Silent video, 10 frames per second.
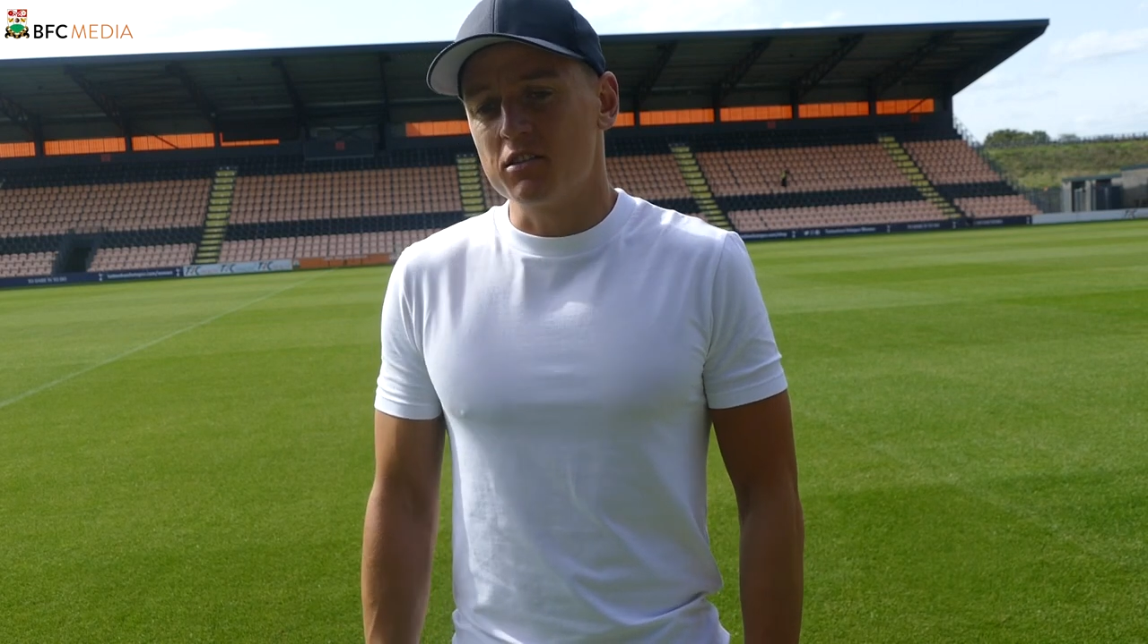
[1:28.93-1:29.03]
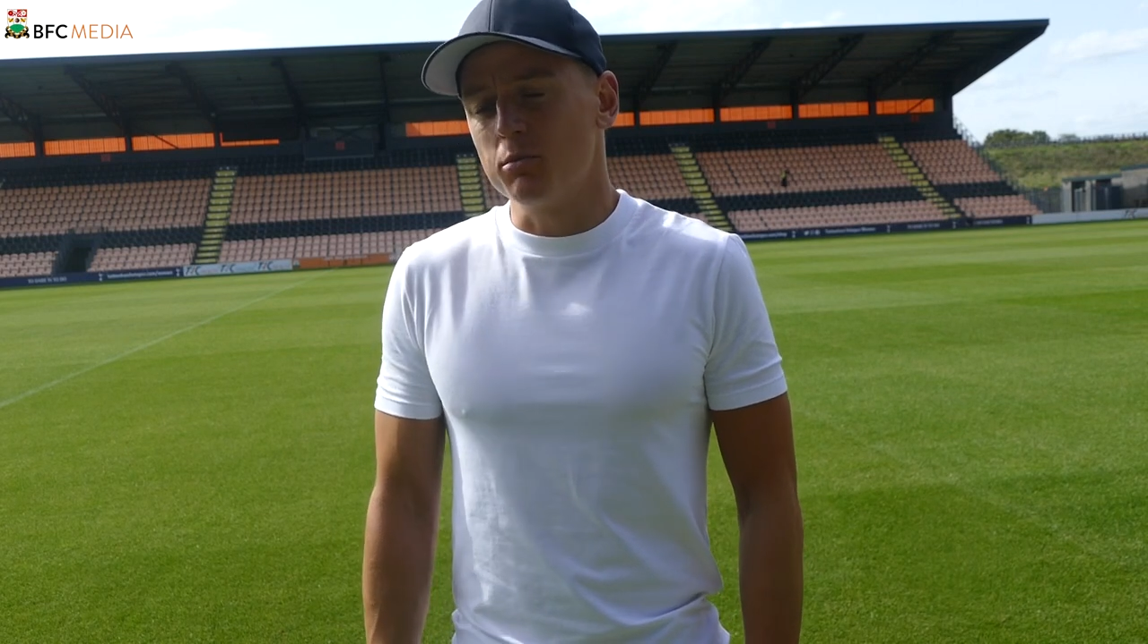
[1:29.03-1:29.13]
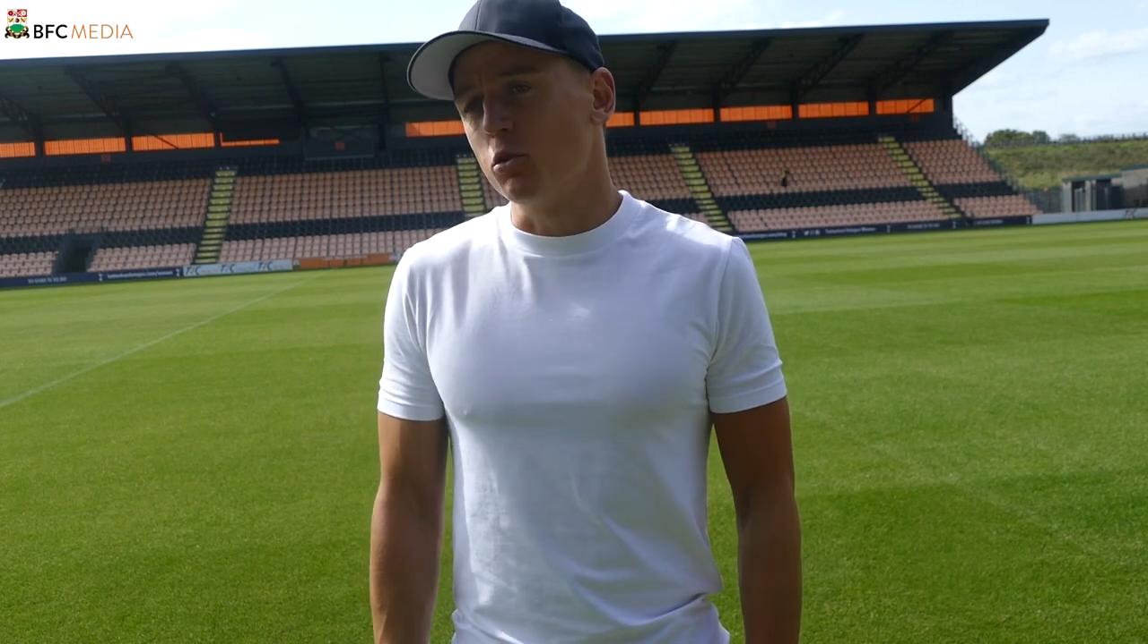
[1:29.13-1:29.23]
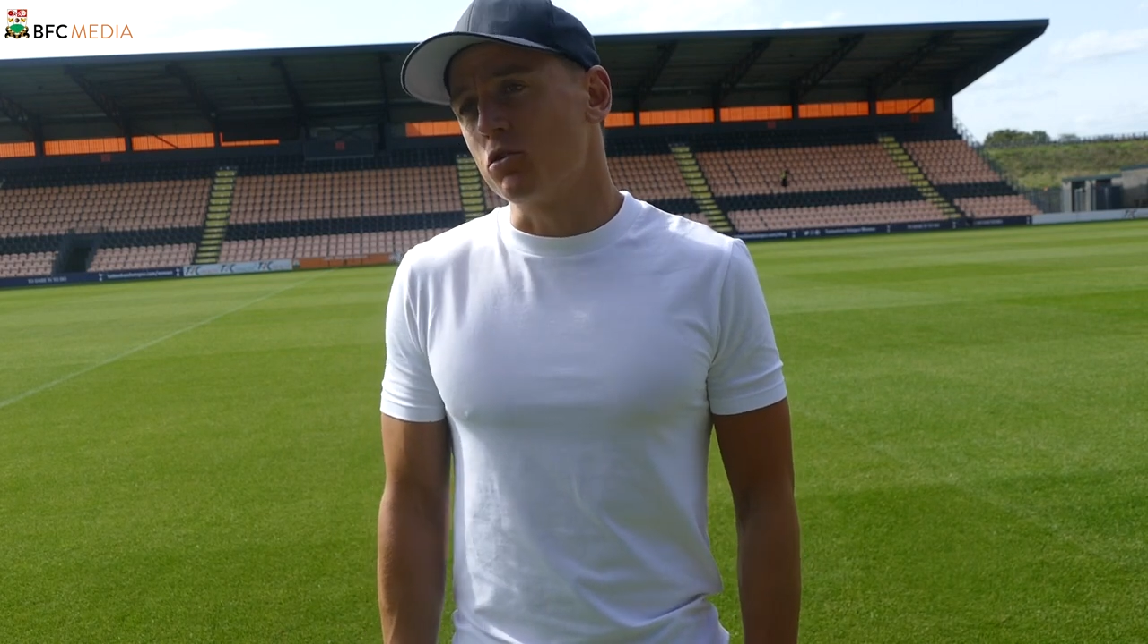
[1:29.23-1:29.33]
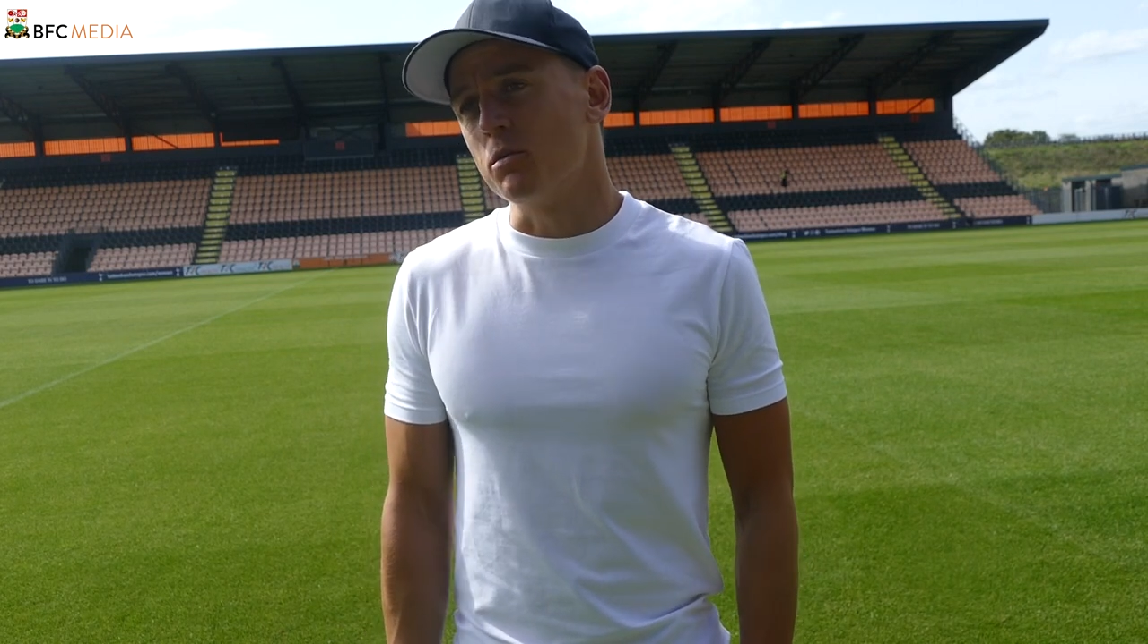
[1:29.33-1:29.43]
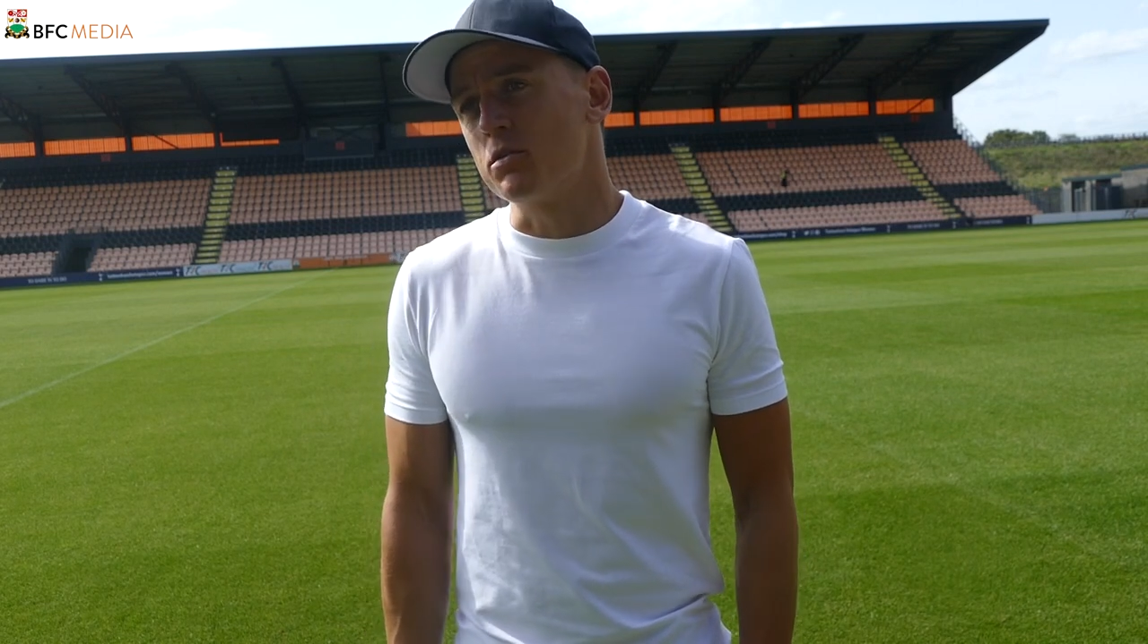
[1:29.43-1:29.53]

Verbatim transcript: a small group,